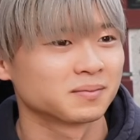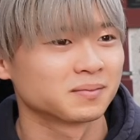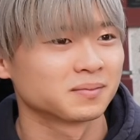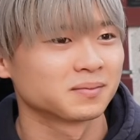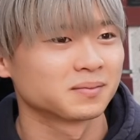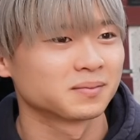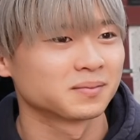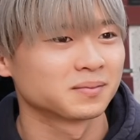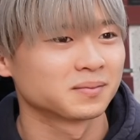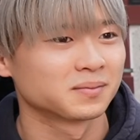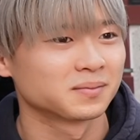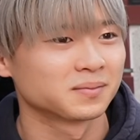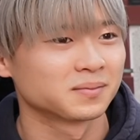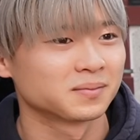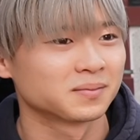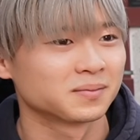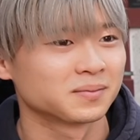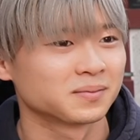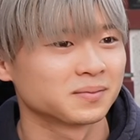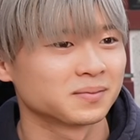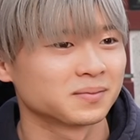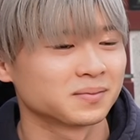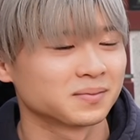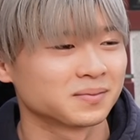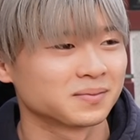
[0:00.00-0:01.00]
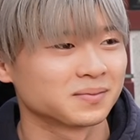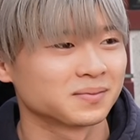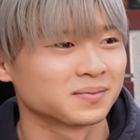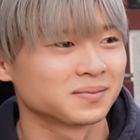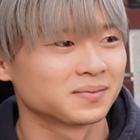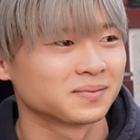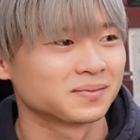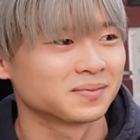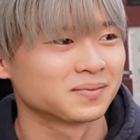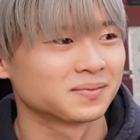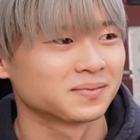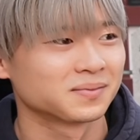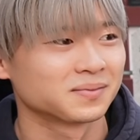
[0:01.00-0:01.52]

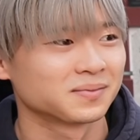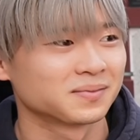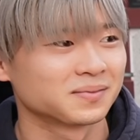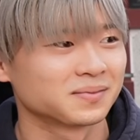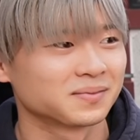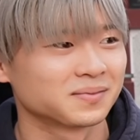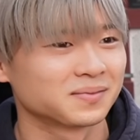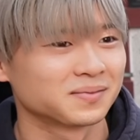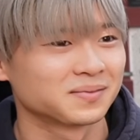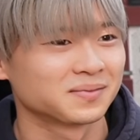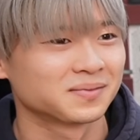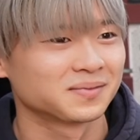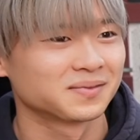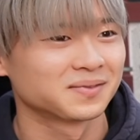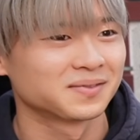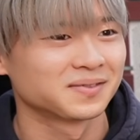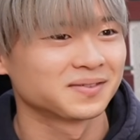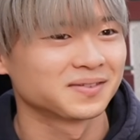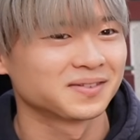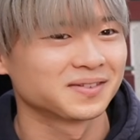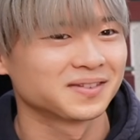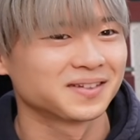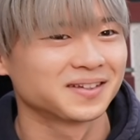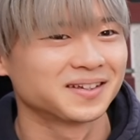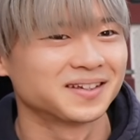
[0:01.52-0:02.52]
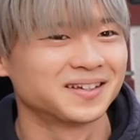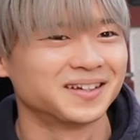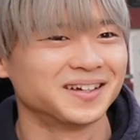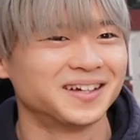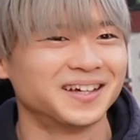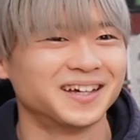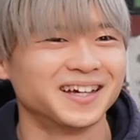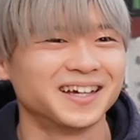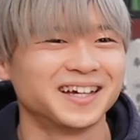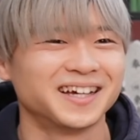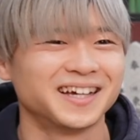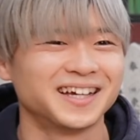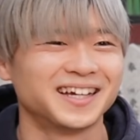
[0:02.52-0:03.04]

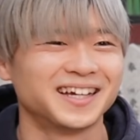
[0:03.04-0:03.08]
No words are spoken by the person on screen.